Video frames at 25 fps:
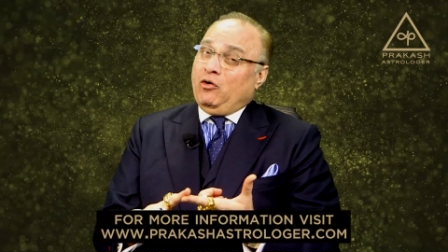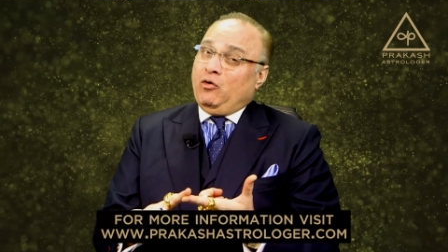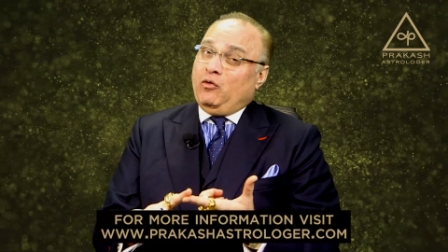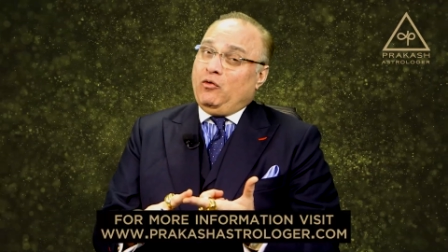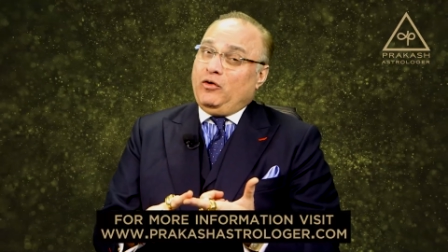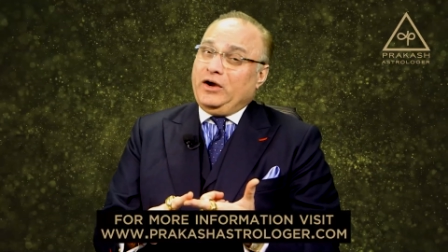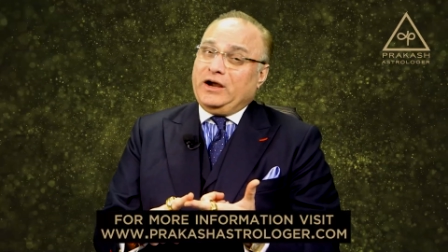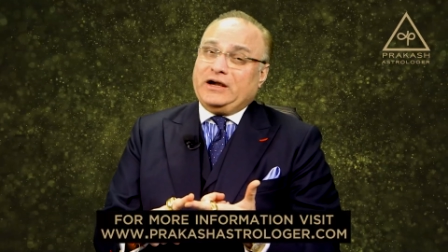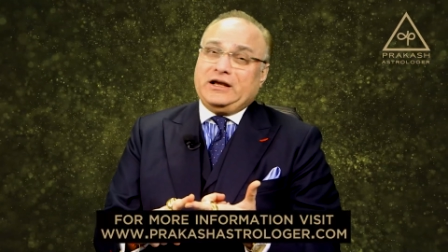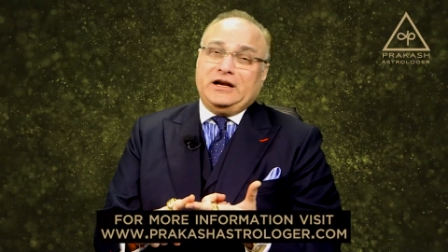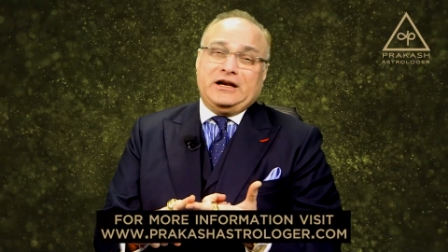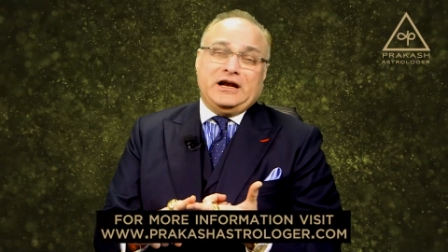
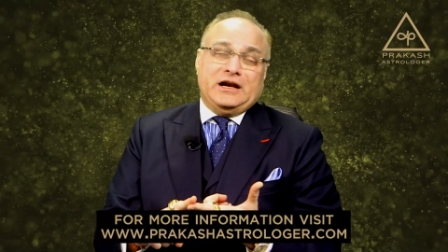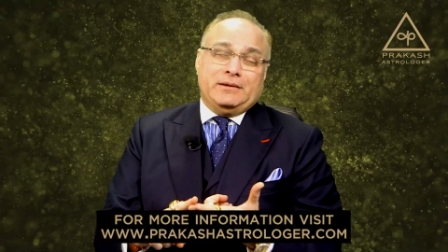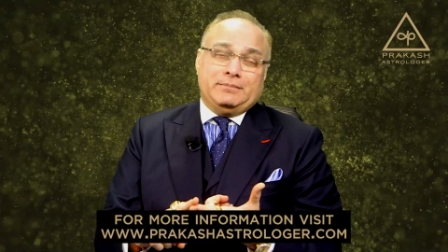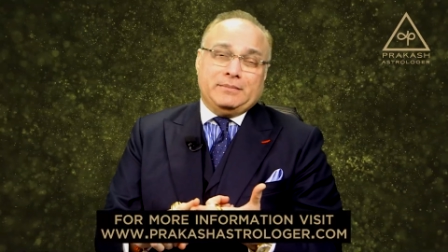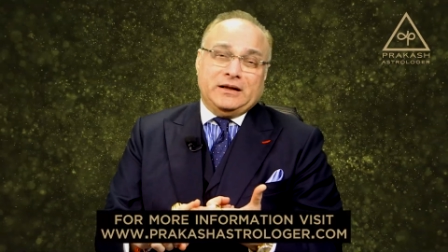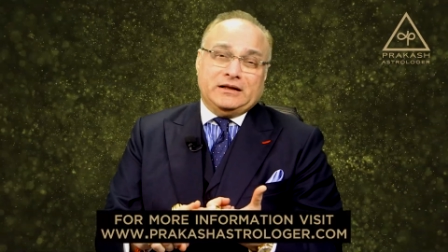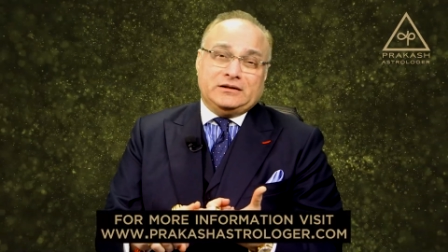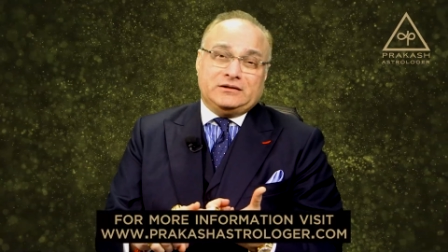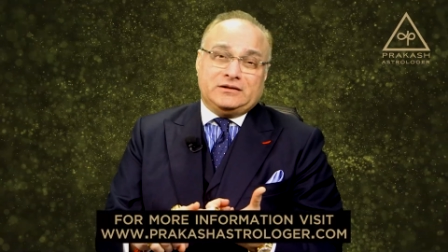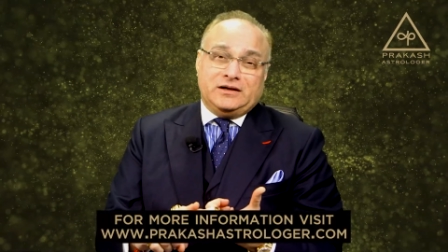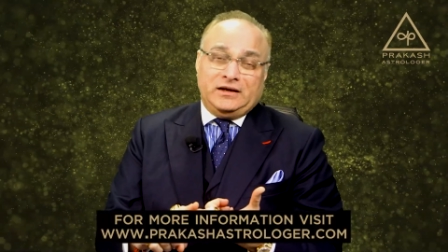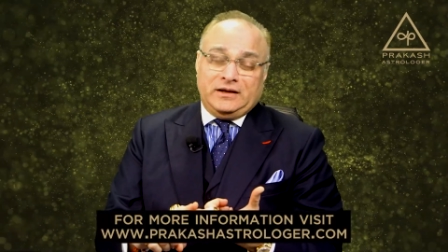weekly and
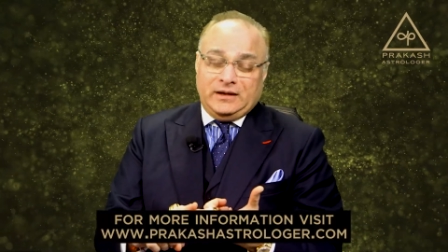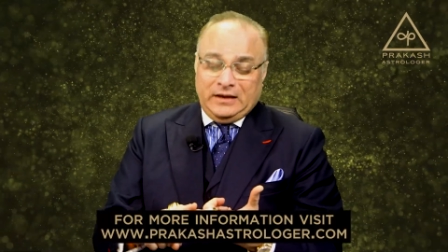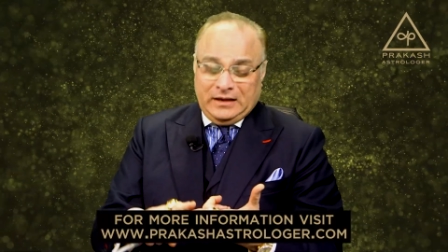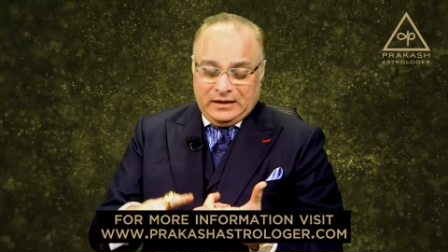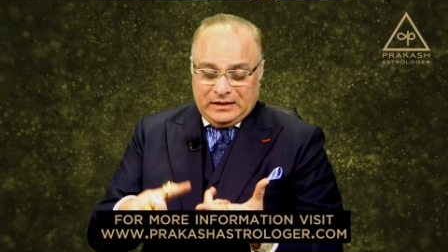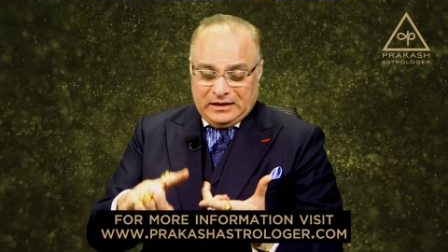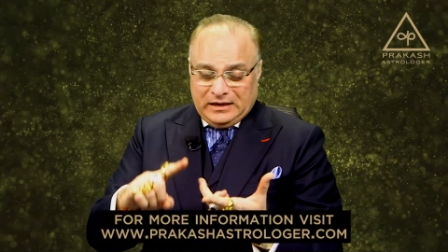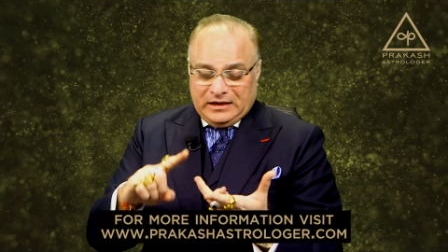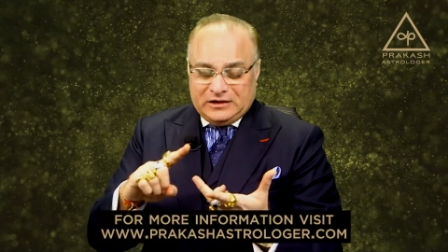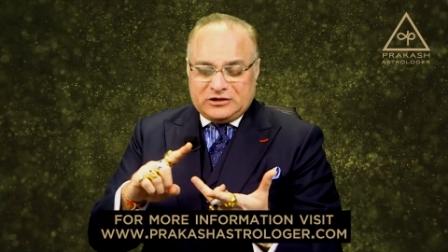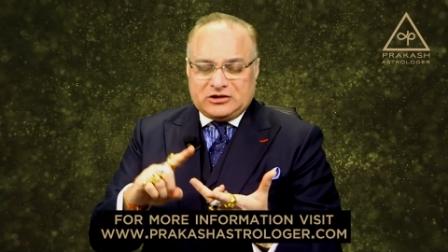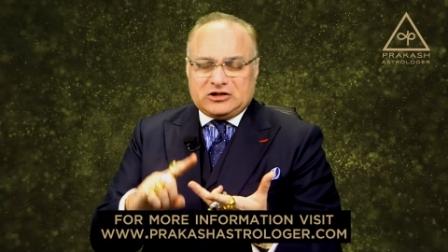monthly
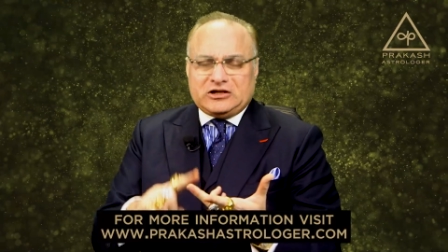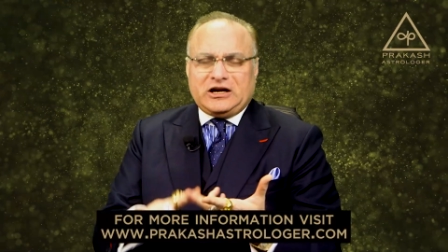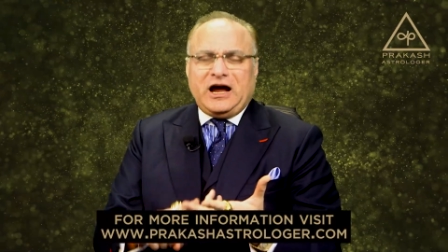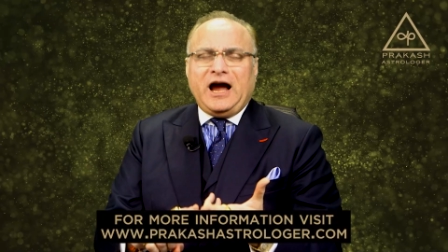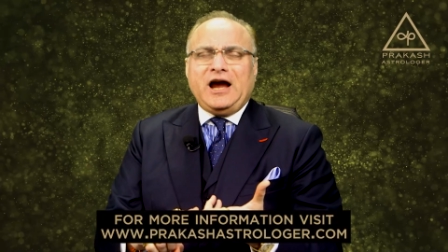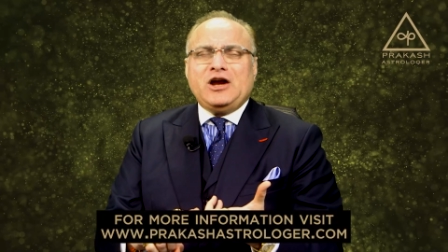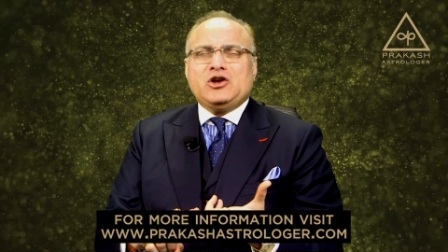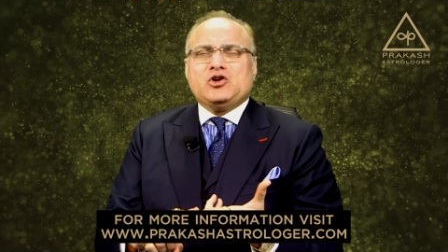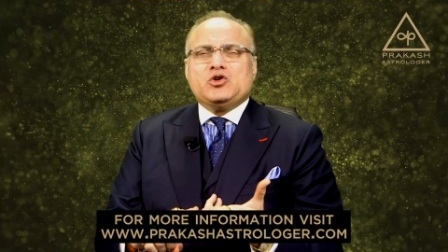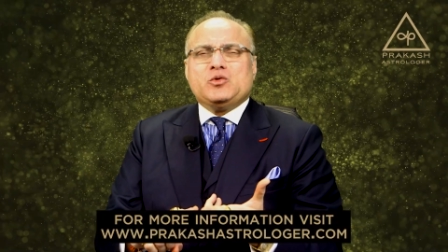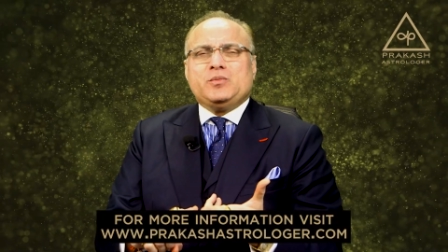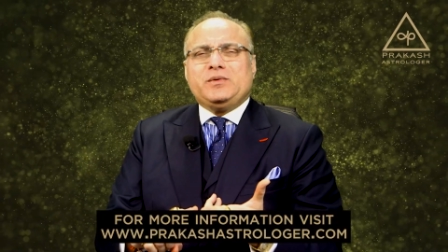and
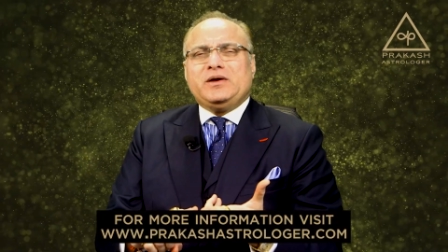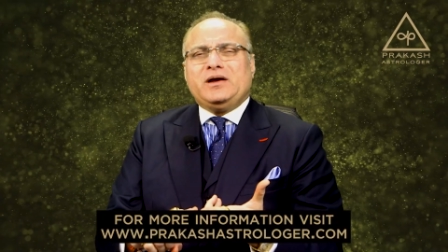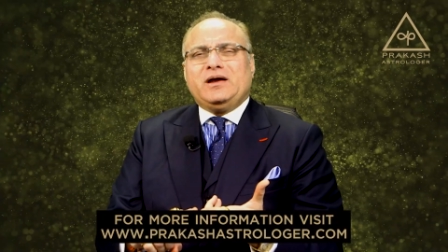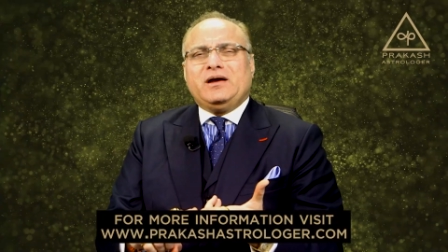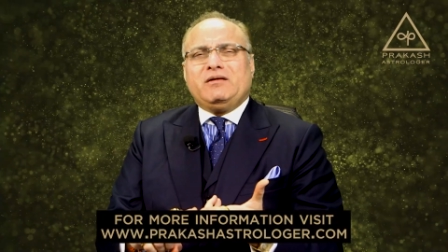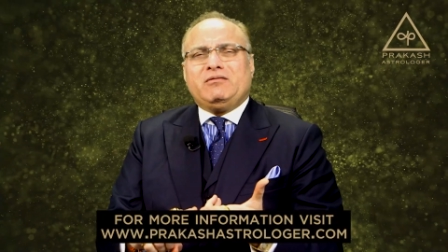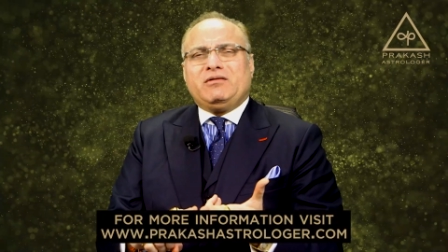try to be